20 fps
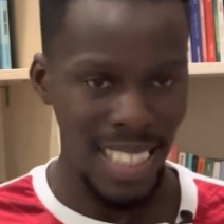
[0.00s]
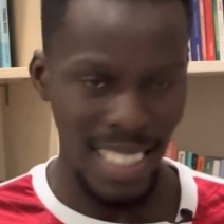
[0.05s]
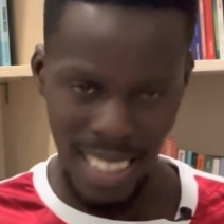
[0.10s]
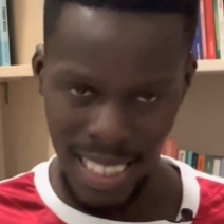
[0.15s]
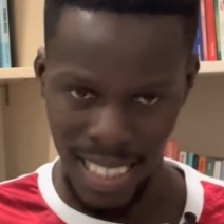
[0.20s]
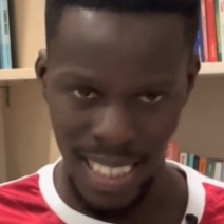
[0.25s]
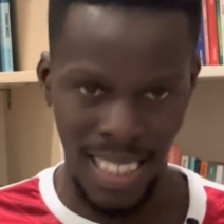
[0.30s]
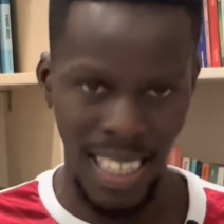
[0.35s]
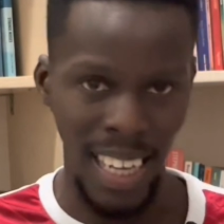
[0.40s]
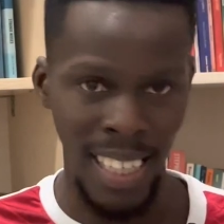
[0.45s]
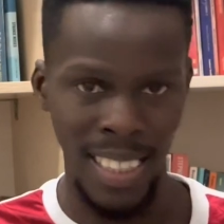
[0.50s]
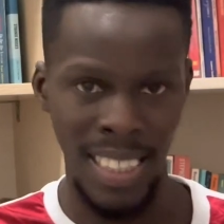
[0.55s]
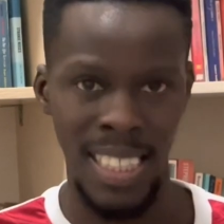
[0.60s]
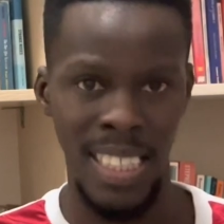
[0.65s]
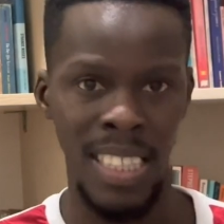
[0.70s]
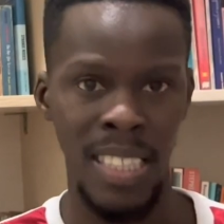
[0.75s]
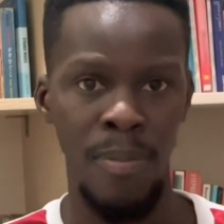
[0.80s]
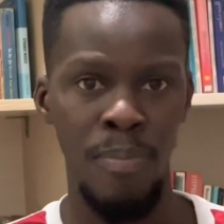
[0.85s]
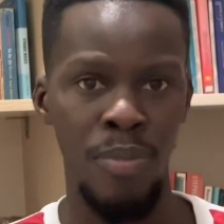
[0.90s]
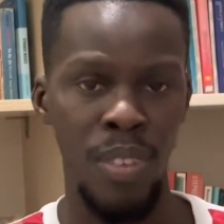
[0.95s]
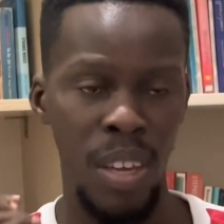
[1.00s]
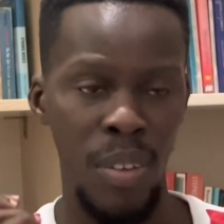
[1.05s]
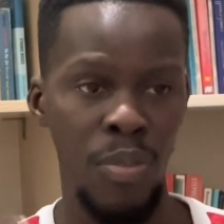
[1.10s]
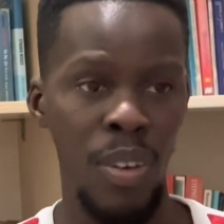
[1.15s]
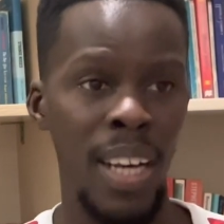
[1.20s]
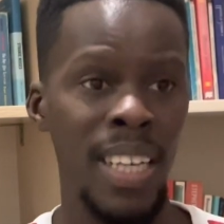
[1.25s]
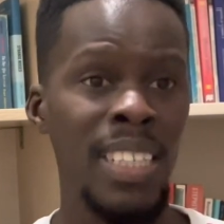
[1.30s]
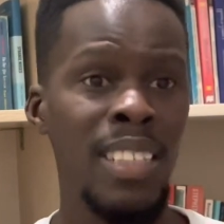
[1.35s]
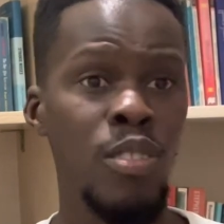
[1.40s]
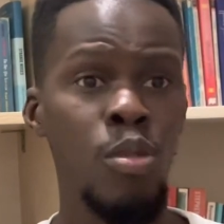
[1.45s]
it stands, if you
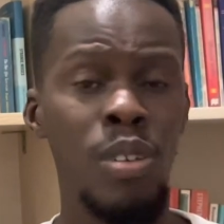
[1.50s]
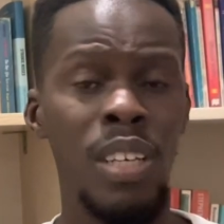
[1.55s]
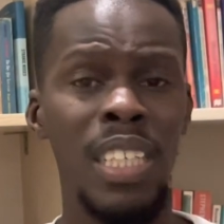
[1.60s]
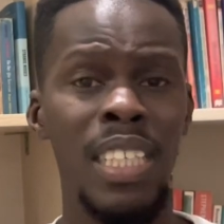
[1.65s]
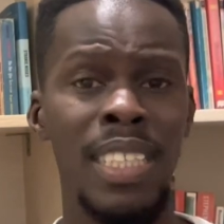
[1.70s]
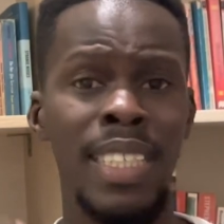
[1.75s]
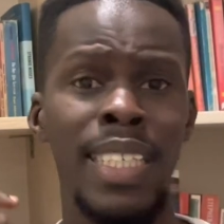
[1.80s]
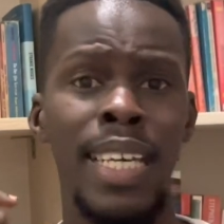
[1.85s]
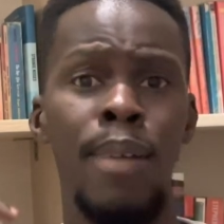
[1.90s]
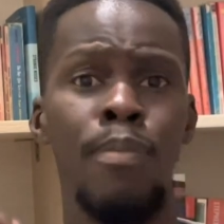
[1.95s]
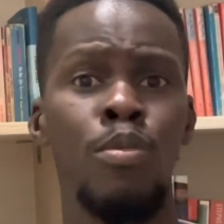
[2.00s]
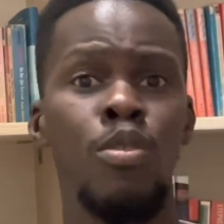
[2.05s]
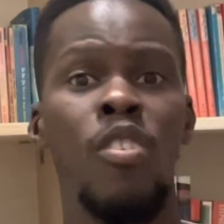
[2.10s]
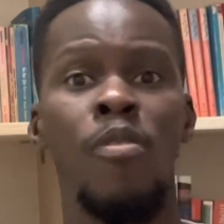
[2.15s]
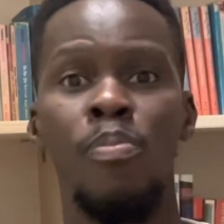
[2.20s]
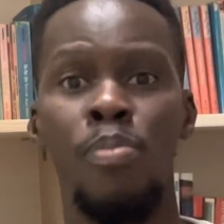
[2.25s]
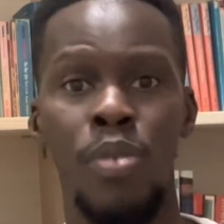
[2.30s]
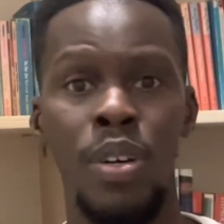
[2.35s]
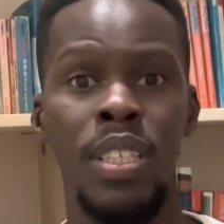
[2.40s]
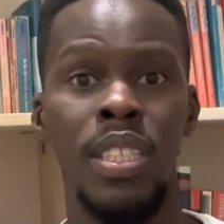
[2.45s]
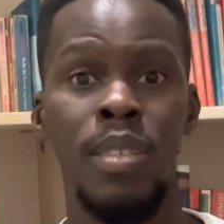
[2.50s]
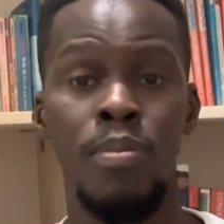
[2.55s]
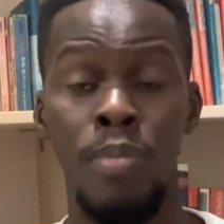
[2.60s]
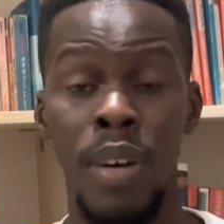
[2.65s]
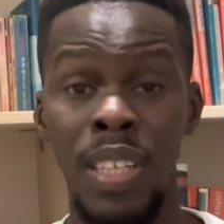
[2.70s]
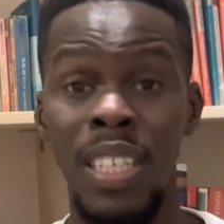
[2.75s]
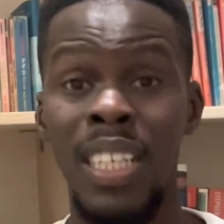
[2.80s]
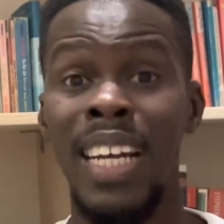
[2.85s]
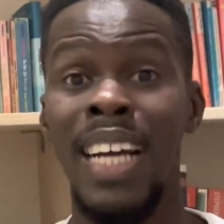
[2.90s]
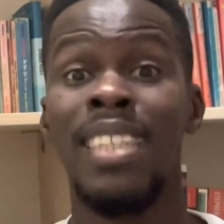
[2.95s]
are looking in terms of points,
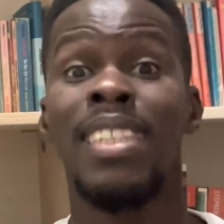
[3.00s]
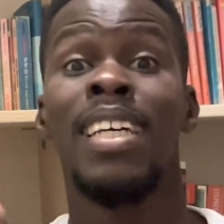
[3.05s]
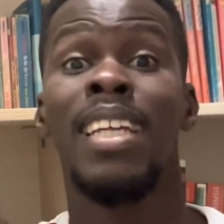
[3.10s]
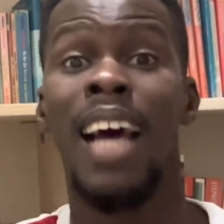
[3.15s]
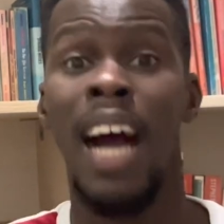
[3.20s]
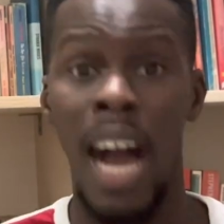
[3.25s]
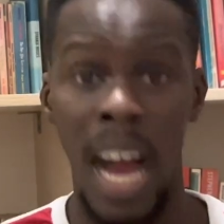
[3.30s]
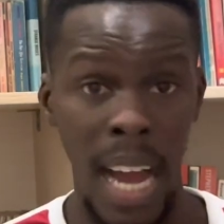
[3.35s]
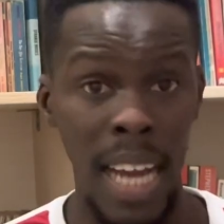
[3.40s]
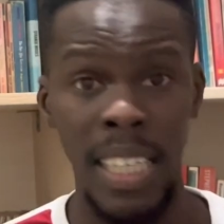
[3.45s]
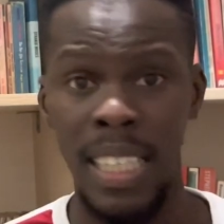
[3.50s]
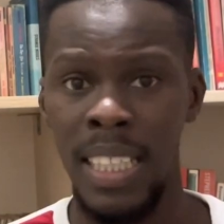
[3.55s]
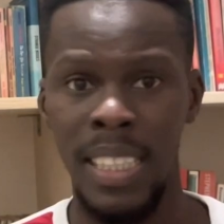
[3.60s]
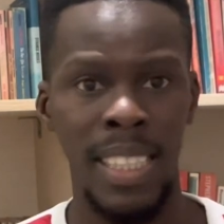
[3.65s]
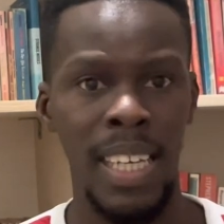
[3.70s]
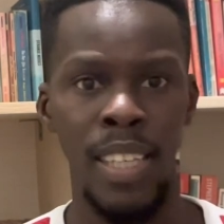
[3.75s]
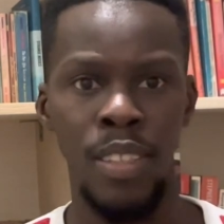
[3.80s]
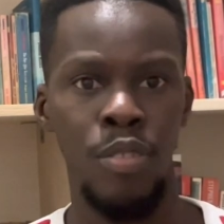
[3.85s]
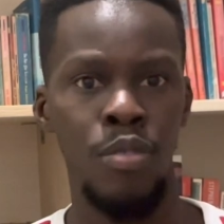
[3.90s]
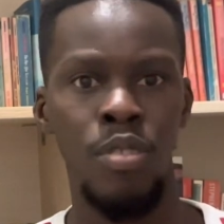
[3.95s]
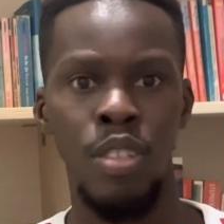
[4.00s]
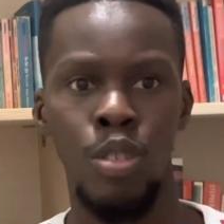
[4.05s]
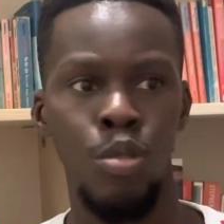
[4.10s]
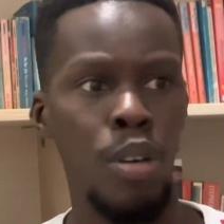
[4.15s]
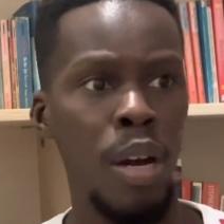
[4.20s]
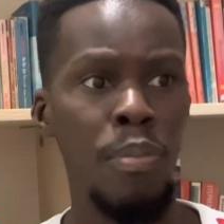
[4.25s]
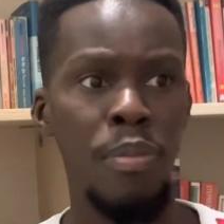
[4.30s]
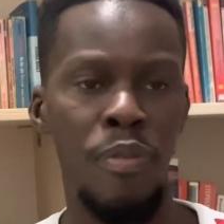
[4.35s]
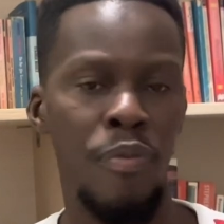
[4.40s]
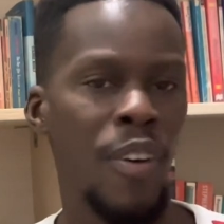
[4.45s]
Man United are in the title race. You
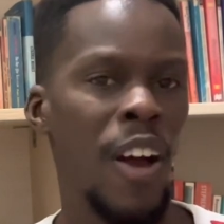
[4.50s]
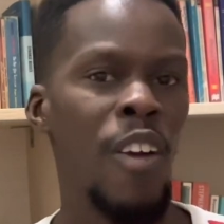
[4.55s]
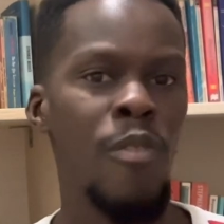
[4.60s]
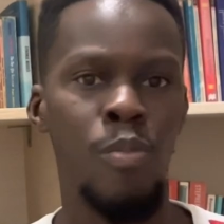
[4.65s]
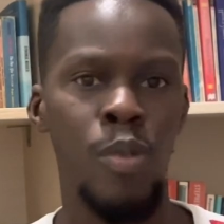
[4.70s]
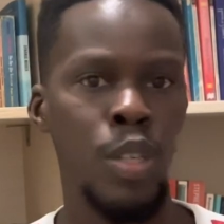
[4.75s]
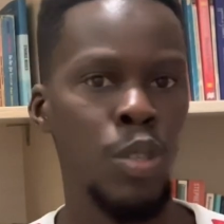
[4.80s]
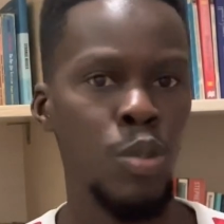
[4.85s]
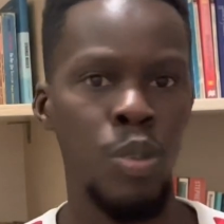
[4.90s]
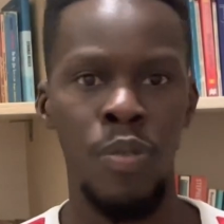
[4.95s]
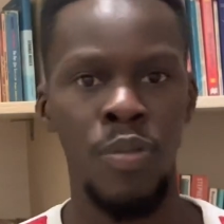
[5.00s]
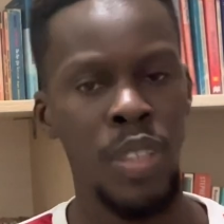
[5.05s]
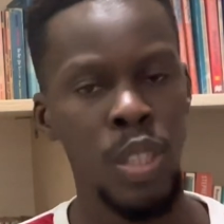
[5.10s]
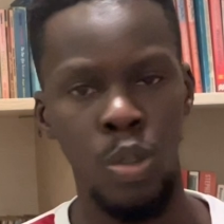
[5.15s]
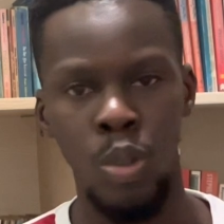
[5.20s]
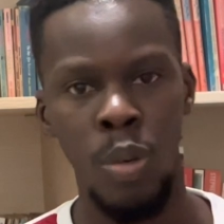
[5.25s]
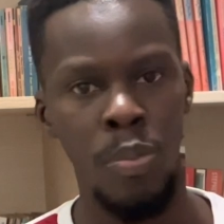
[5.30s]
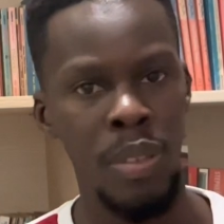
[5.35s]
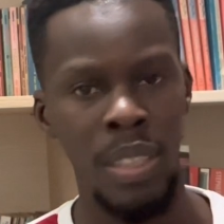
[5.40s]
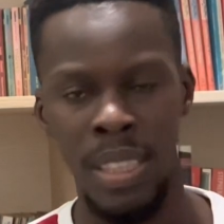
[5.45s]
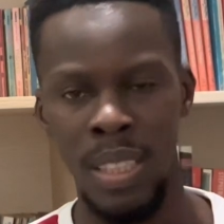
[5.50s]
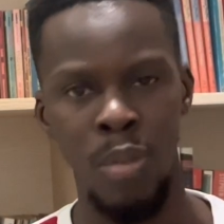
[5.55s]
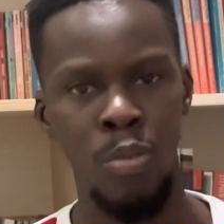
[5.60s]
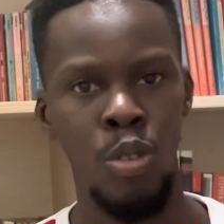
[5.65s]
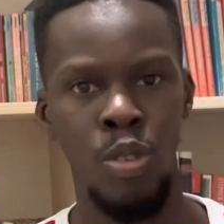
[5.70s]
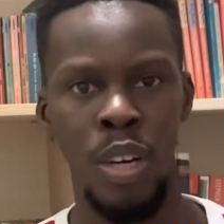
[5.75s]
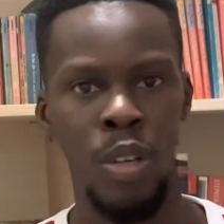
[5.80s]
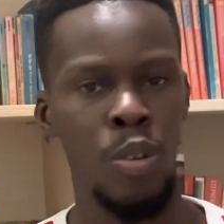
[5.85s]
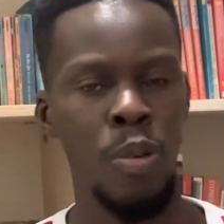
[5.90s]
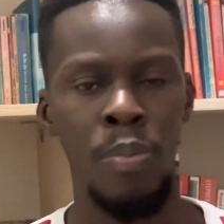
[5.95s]
can't be 5 points off the top and tell me
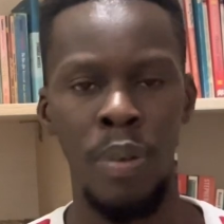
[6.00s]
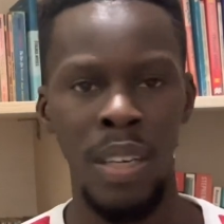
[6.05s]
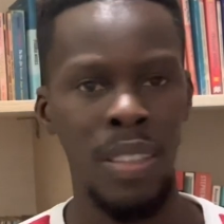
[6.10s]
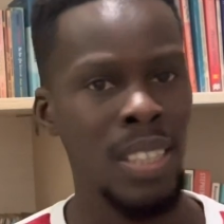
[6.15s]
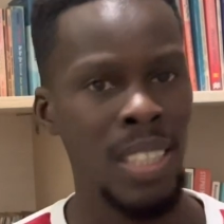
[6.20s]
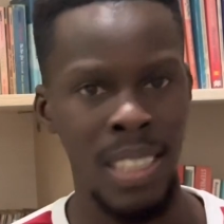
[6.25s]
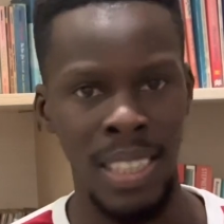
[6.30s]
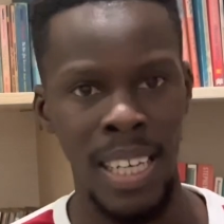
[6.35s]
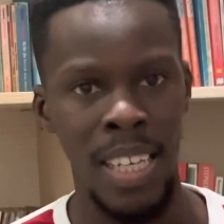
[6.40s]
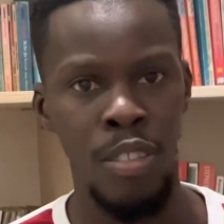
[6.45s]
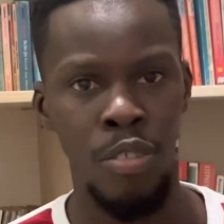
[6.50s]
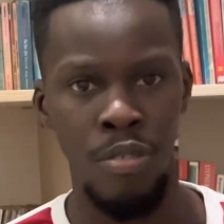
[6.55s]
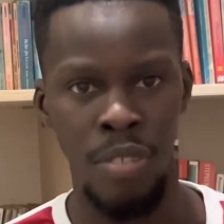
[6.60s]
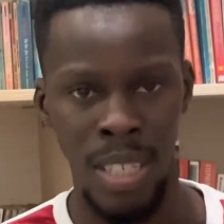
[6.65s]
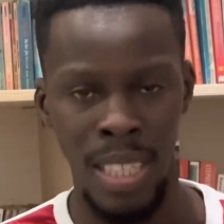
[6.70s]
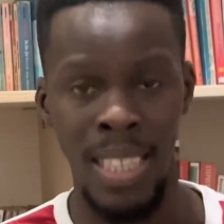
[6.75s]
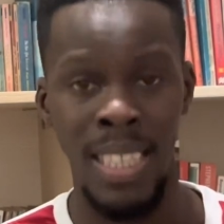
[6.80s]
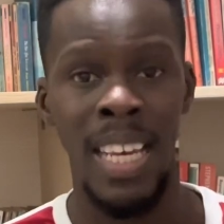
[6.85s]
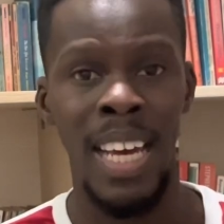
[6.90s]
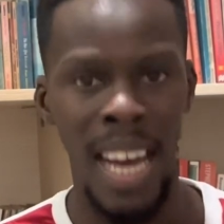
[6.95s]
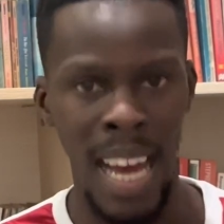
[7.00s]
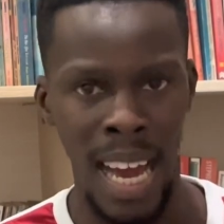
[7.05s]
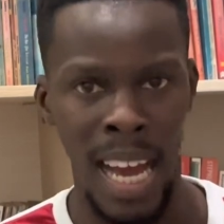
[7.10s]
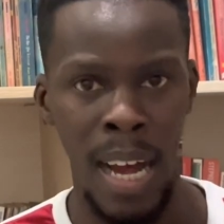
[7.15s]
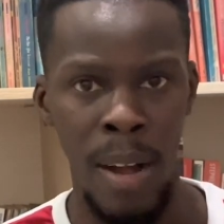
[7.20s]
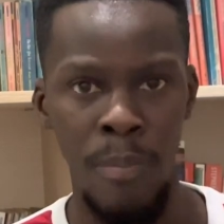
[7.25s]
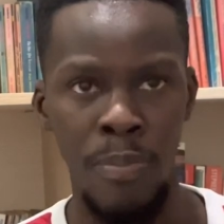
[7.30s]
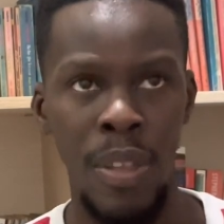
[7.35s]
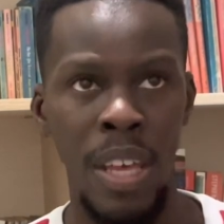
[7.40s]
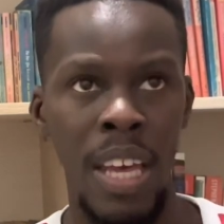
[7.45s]
you are not part of the title race. They
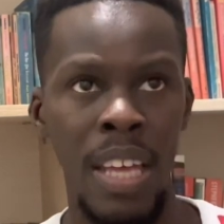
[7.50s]
are.